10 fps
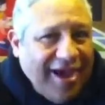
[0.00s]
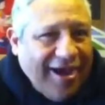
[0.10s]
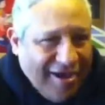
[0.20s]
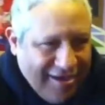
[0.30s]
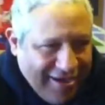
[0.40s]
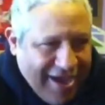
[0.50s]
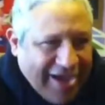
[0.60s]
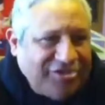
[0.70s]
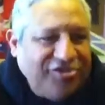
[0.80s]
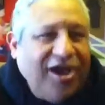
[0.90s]
Yeah,
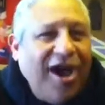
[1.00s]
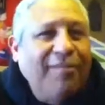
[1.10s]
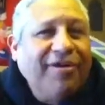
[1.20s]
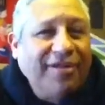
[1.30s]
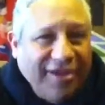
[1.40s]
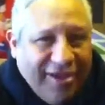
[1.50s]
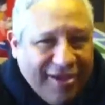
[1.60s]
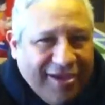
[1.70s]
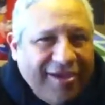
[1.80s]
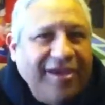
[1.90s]
astronomically
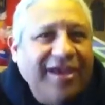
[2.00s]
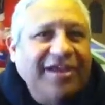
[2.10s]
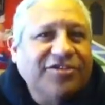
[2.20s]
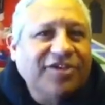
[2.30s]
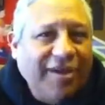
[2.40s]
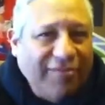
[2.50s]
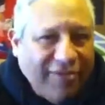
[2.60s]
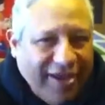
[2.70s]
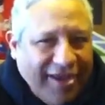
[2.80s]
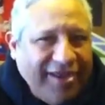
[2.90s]

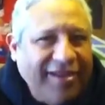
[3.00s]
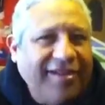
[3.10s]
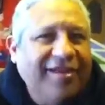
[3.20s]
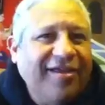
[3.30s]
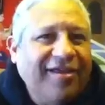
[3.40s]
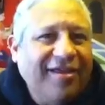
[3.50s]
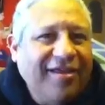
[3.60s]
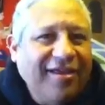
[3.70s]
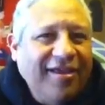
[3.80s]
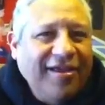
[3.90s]
extrapolate it,
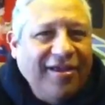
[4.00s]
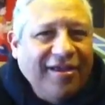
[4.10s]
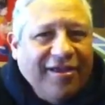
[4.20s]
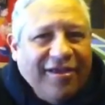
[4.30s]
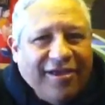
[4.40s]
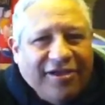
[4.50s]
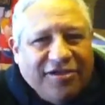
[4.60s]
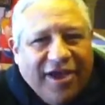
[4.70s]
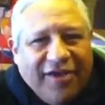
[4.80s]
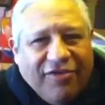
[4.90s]

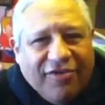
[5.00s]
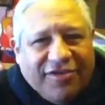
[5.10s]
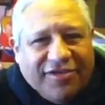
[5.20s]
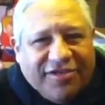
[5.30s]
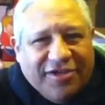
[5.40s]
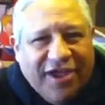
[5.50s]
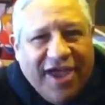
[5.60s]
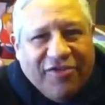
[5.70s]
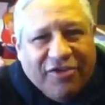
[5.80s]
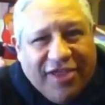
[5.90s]
because you have
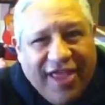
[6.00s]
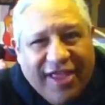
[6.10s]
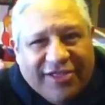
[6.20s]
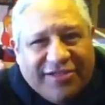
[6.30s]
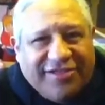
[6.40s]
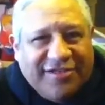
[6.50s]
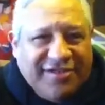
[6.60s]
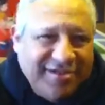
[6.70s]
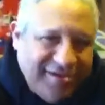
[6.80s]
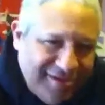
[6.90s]
your dates.
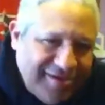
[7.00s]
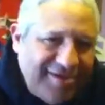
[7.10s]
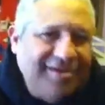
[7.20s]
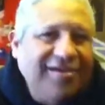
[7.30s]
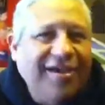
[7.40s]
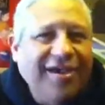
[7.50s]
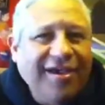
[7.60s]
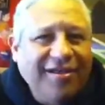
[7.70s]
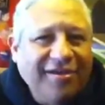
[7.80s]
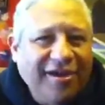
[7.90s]
And
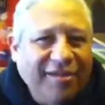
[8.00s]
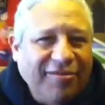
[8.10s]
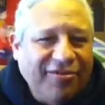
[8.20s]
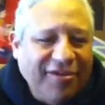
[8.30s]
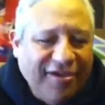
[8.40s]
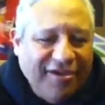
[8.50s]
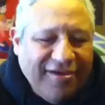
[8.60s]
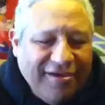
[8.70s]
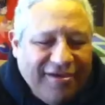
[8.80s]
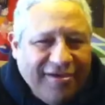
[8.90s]
you're able to
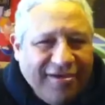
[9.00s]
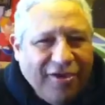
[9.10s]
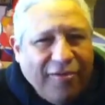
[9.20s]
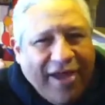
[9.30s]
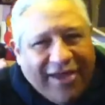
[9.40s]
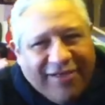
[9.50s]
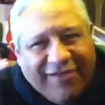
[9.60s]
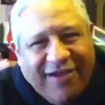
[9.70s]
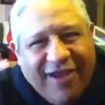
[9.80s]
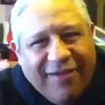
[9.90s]
go back in
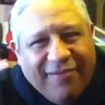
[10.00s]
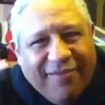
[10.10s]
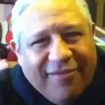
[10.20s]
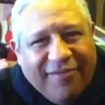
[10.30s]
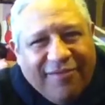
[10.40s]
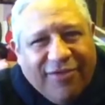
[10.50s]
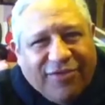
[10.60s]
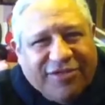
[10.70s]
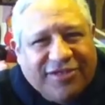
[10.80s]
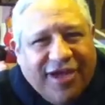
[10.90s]
time.
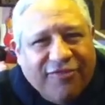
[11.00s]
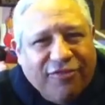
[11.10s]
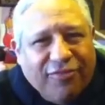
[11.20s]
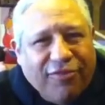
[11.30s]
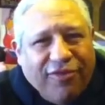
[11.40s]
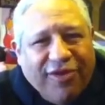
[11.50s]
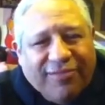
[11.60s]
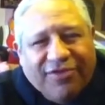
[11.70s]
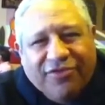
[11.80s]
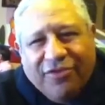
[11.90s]
Most software
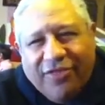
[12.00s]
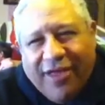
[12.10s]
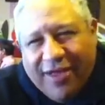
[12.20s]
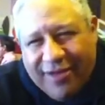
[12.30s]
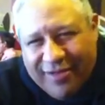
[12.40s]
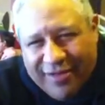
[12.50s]
programs will do that.